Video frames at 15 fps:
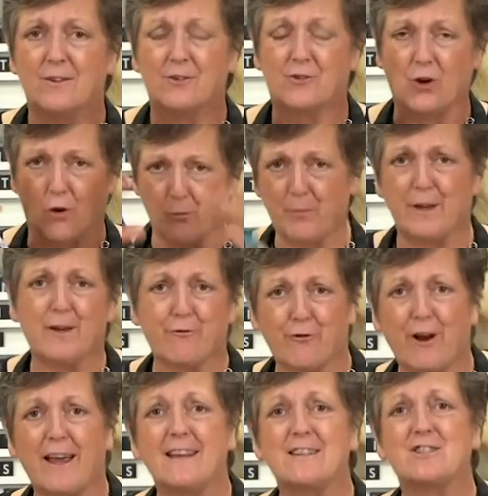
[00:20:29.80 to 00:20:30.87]
don't be
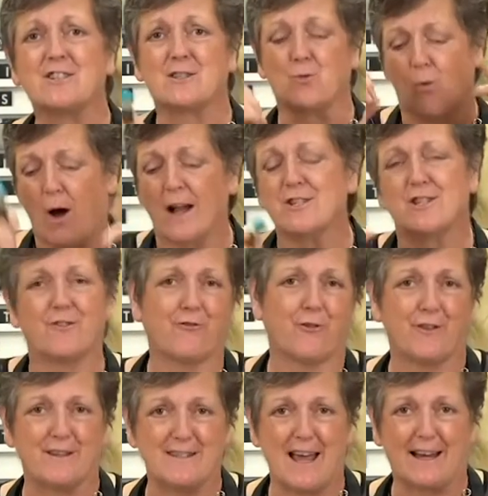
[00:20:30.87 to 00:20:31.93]
afraid, just watch it for
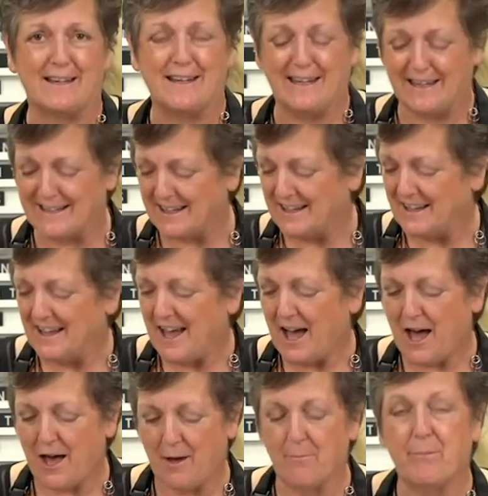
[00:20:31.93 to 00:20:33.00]
the technique.
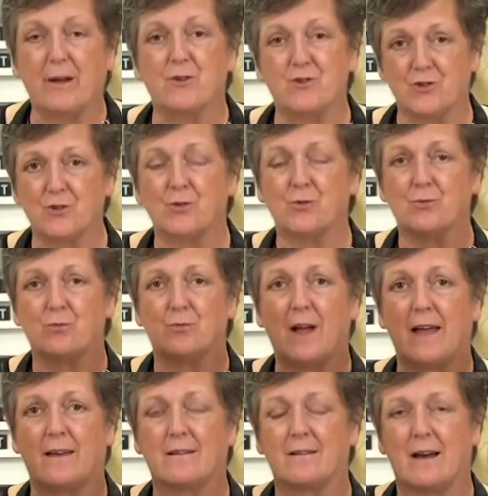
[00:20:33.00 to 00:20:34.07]
Um, but do
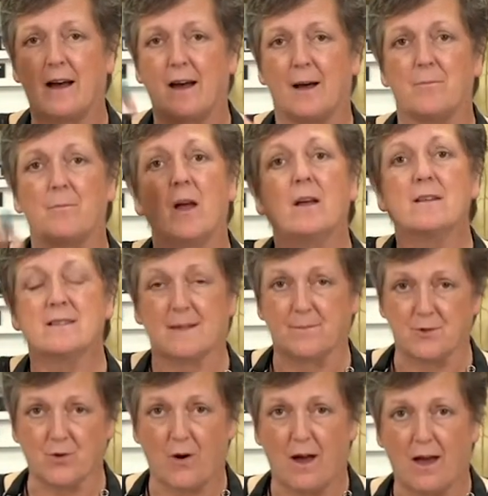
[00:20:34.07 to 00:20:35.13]
like um,
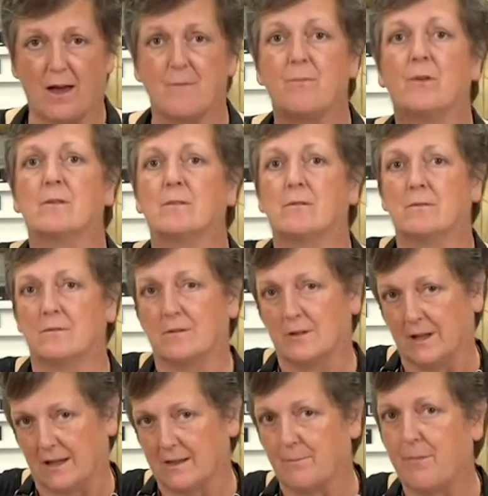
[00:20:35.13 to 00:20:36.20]
subscribe,
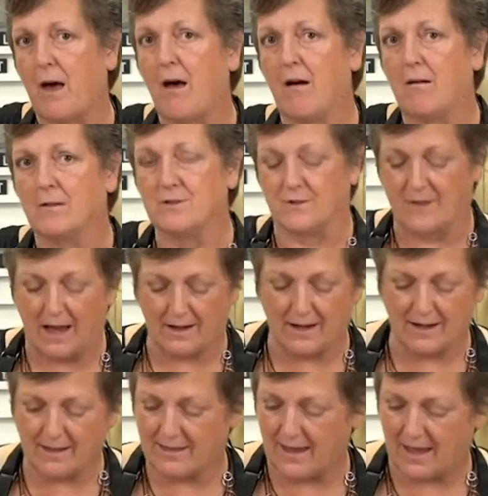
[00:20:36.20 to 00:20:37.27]
click the bell, do that
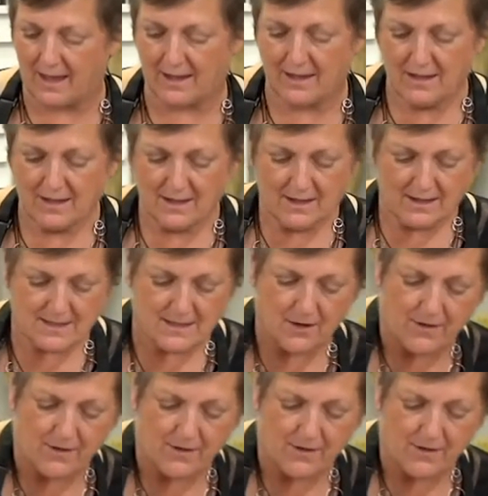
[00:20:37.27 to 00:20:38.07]
kind of thing, so